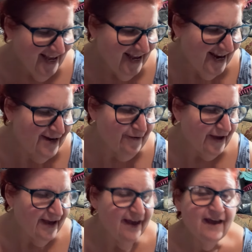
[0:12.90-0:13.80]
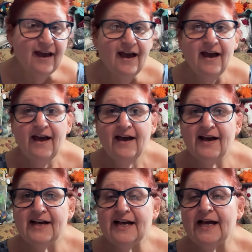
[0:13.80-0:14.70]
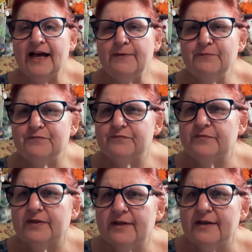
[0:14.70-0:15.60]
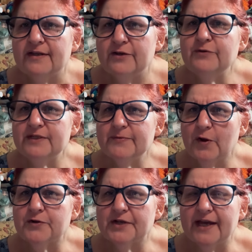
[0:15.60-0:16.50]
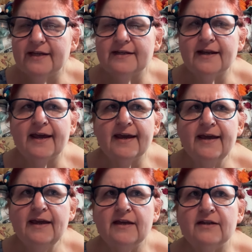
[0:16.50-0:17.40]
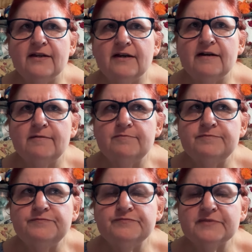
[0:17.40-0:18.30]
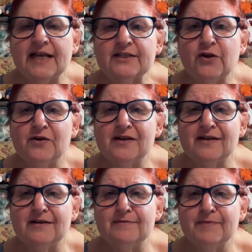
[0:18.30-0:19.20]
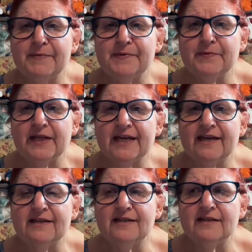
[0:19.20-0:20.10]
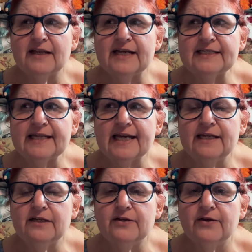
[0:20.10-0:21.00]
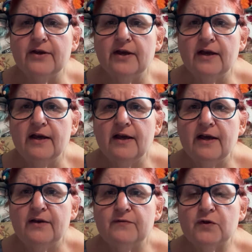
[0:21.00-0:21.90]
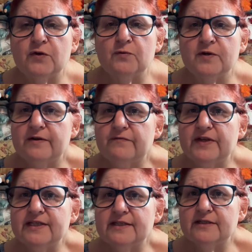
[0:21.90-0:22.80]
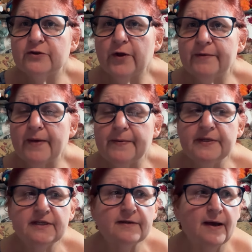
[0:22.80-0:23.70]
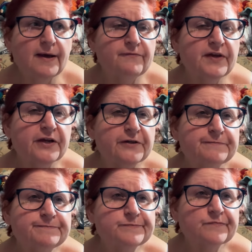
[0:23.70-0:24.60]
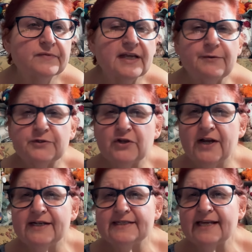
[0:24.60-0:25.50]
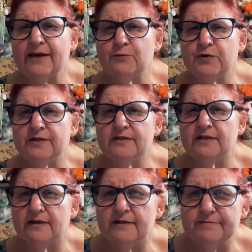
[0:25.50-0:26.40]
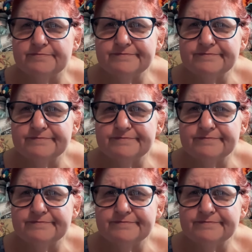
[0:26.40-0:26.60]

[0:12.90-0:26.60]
anyway, uh, I'm doing some crocheting today and um, I started a baby blanket last night for one of Vince's grandbabies. I figured I was trying to decide what, uh,